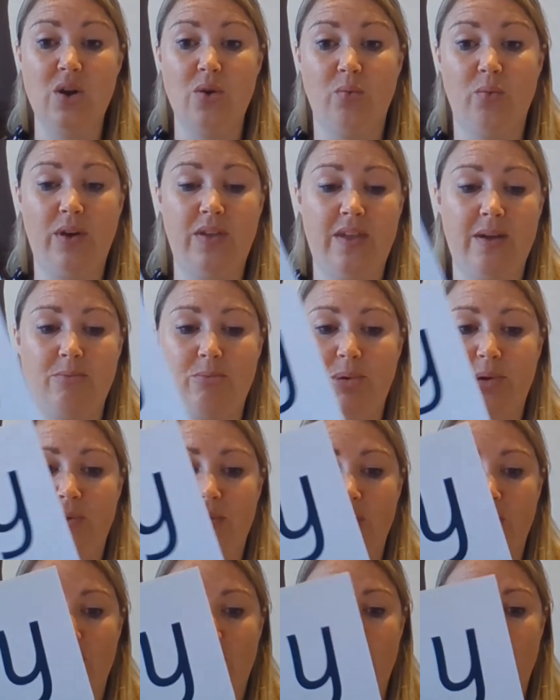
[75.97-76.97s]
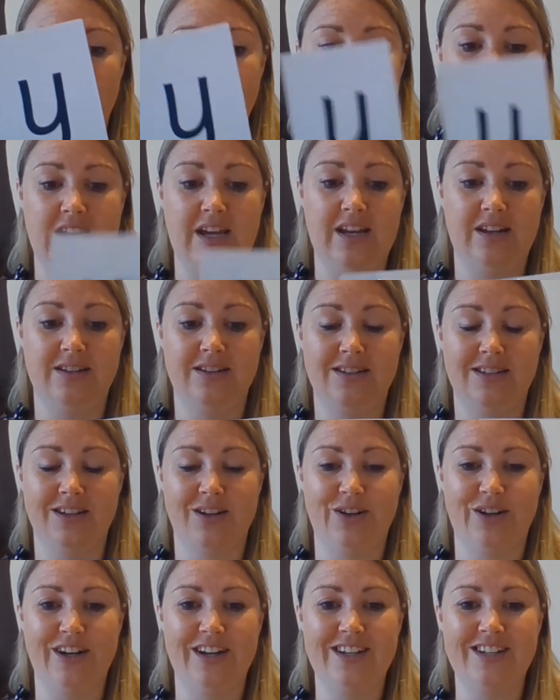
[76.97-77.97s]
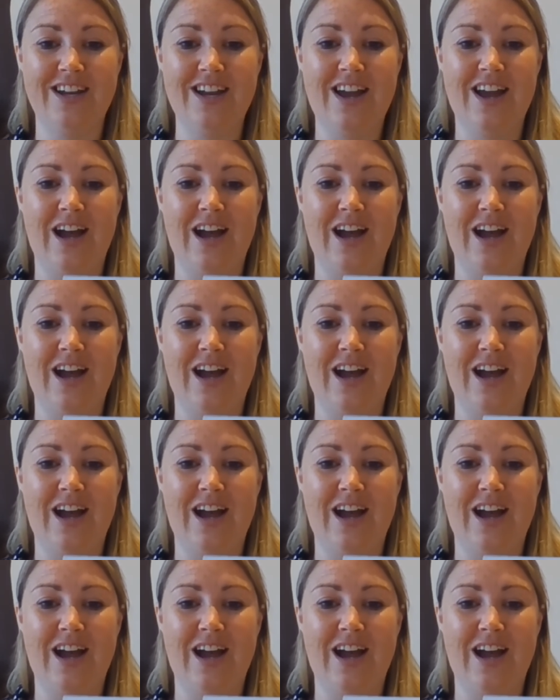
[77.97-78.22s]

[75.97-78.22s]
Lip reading: We then put the card inside